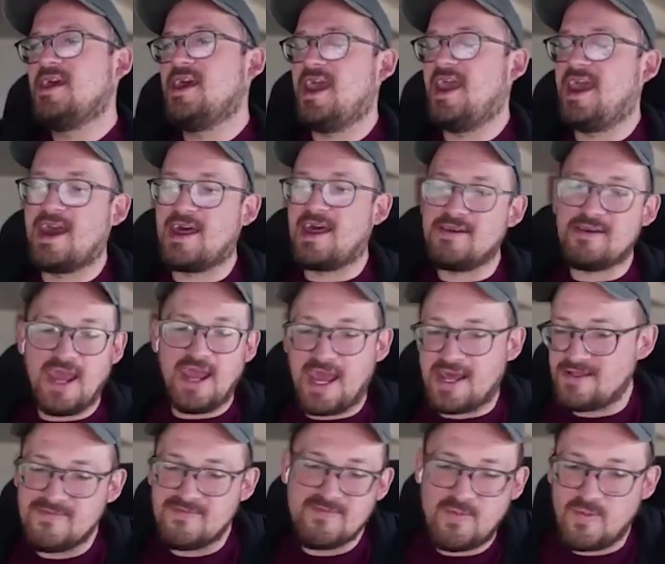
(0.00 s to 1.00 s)
and
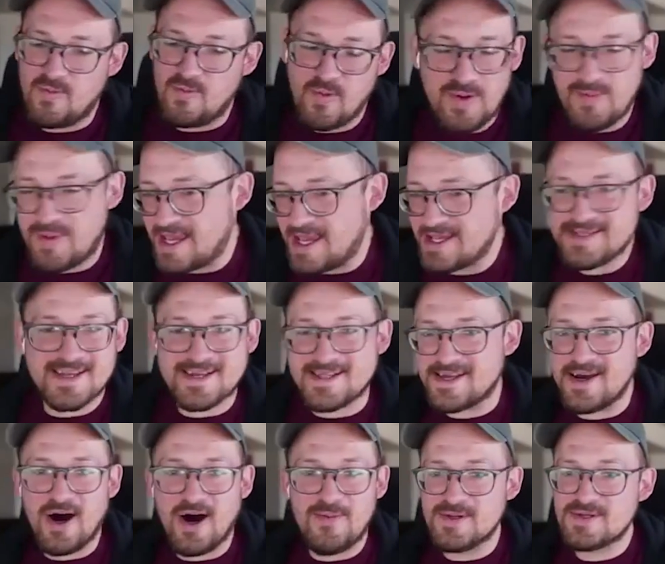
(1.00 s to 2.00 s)
and we basically
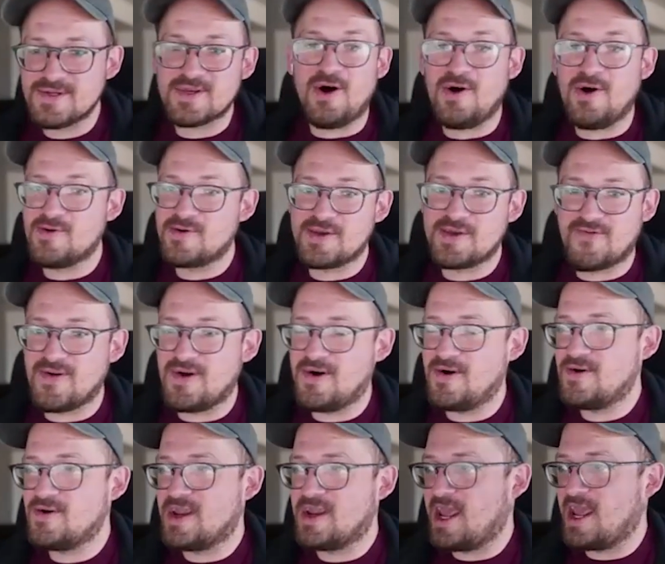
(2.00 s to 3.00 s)
almost always
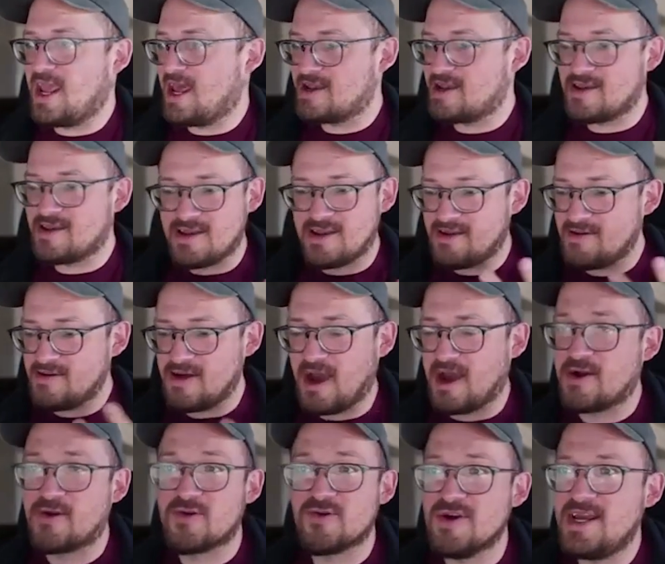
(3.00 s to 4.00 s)
vote and
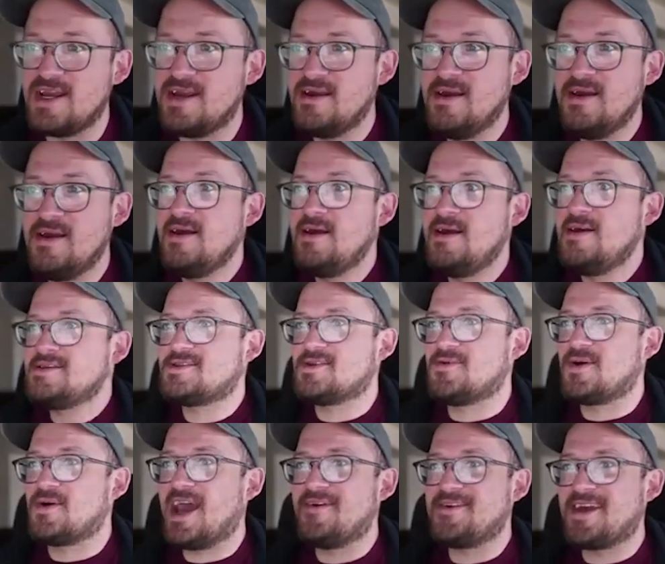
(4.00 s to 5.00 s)
agree so
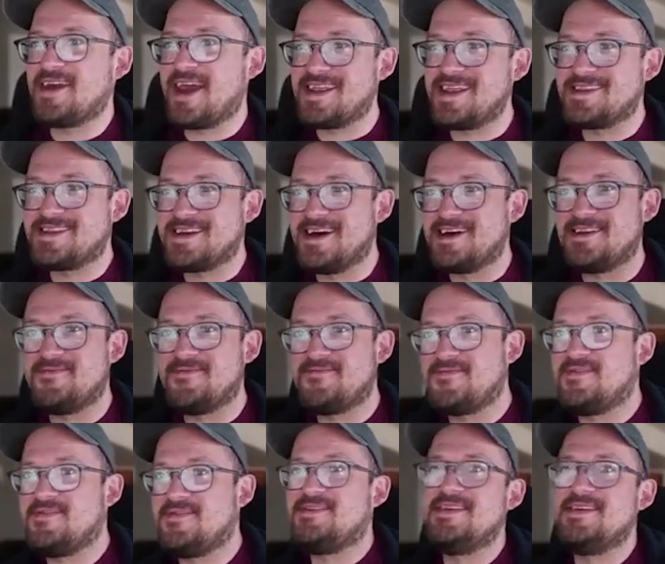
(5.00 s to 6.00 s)
we haven't had a ton of
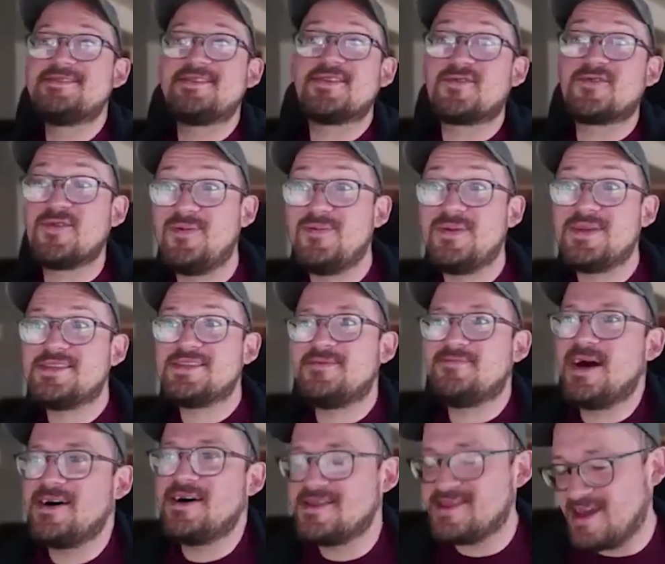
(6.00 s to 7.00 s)
disagreements
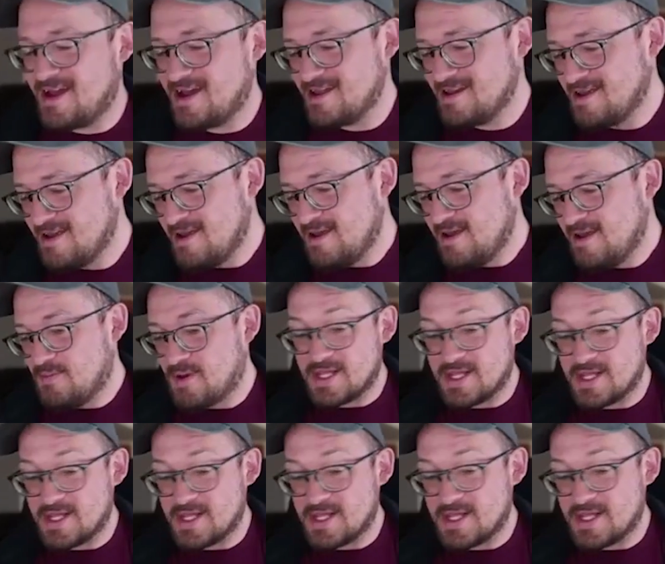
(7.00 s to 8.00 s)
about that but
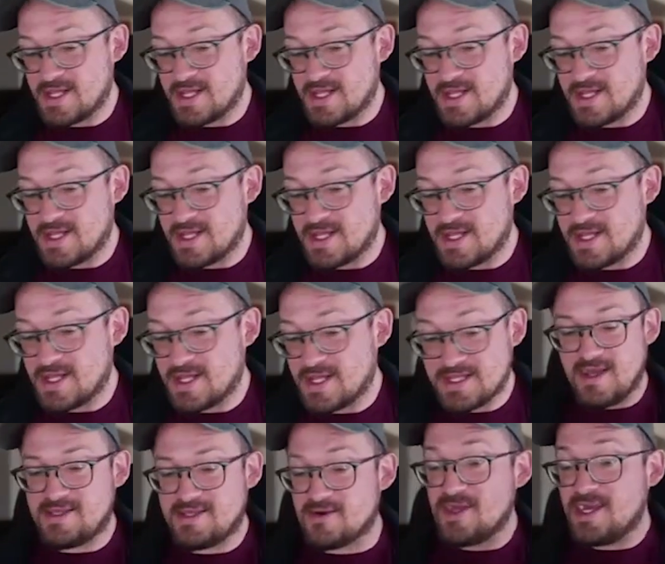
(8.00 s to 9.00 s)
it's it's a really neat
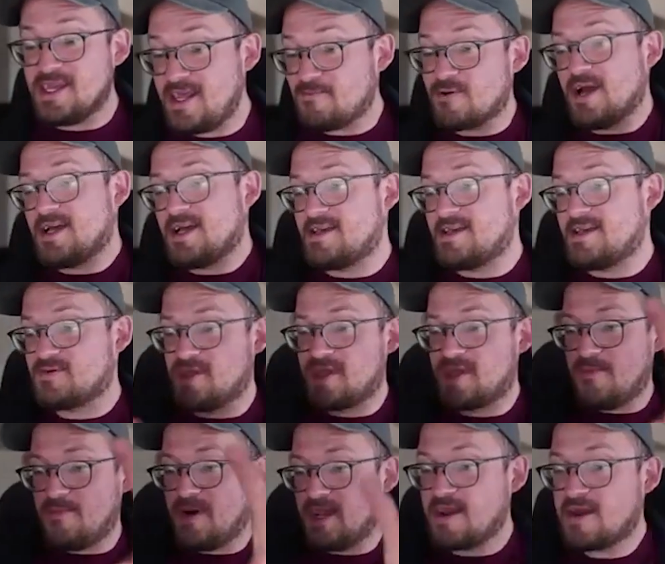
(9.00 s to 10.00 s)
process where that money
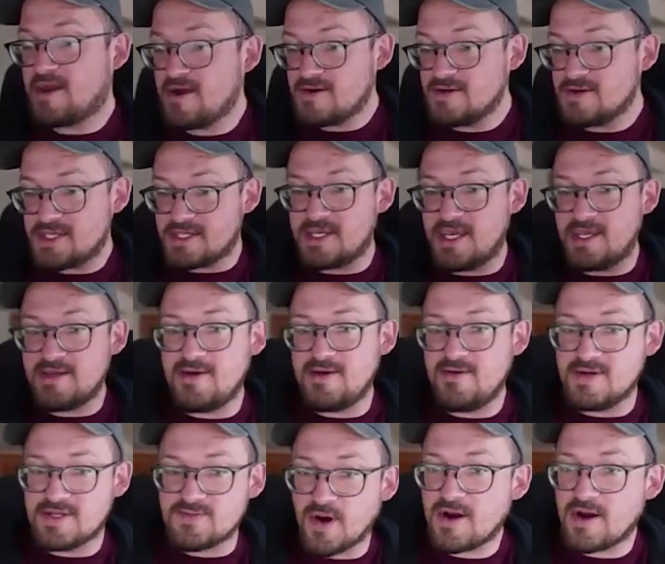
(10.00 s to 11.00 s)
goes is into a
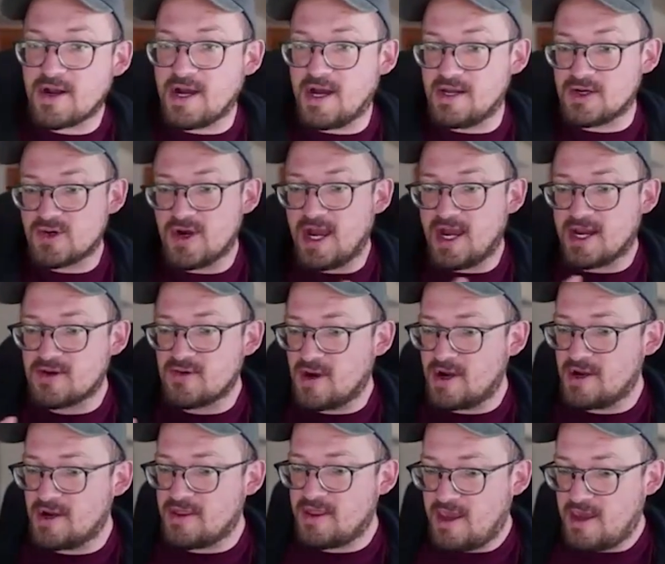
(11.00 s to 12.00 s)
smart contract where
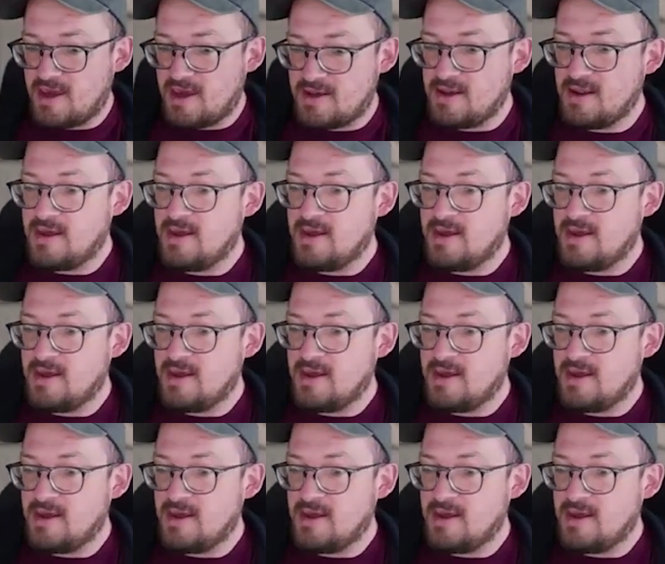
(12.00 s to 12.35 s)
then